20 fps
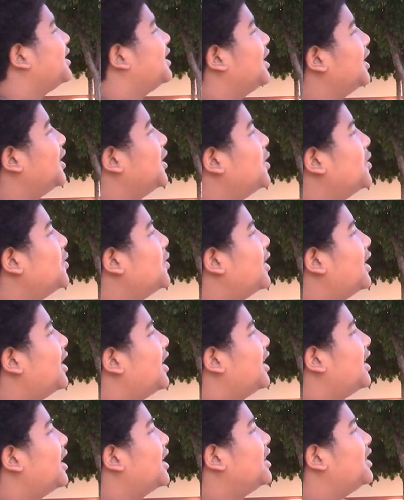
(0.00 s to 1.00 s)
do you
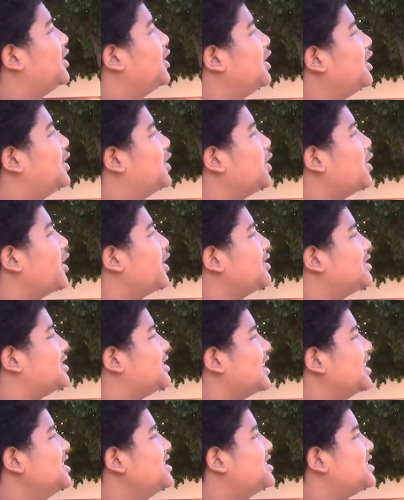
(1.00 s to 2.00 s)
uh, do you do your own
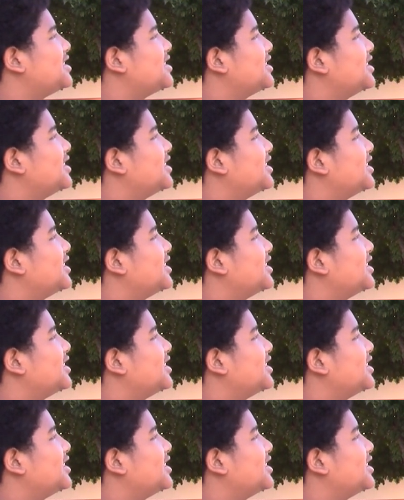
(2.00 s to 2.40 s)
stunts?